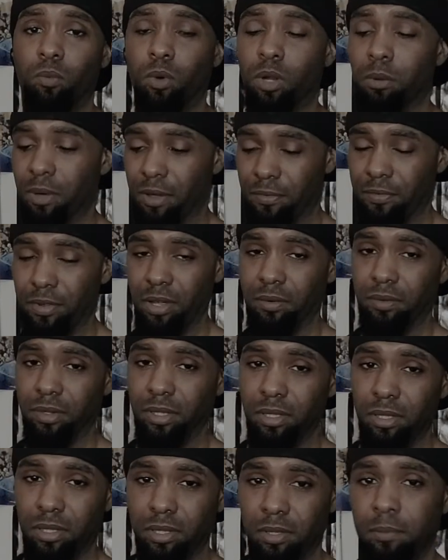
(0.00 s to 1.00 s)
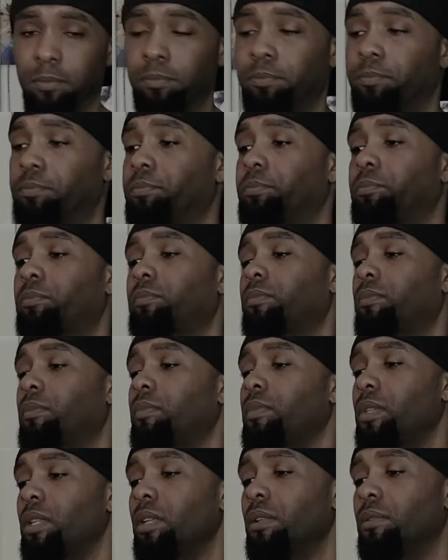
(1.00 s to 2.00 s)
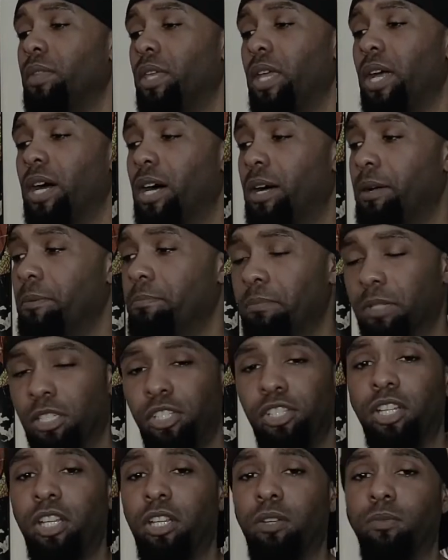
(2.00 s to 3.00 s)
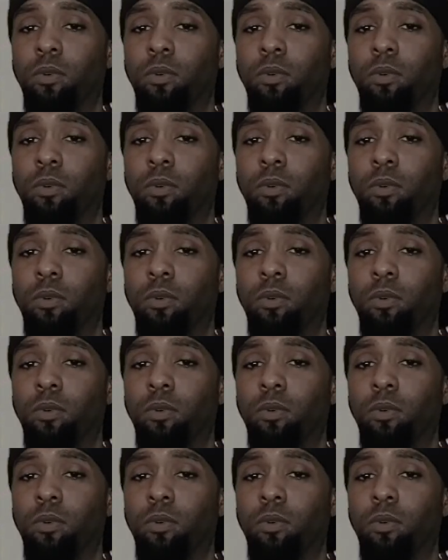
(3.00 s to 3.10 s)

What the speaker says: of my favorites. The machine